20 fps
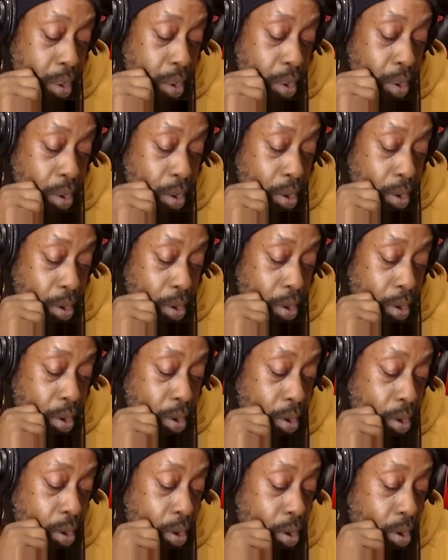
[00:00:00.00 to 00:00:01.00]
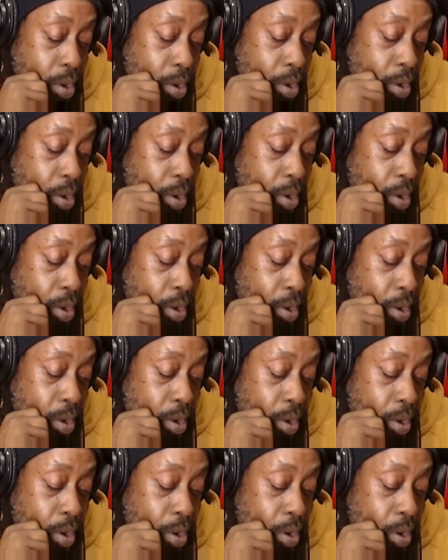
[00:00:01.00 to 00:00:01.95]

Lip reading: Nothing is said.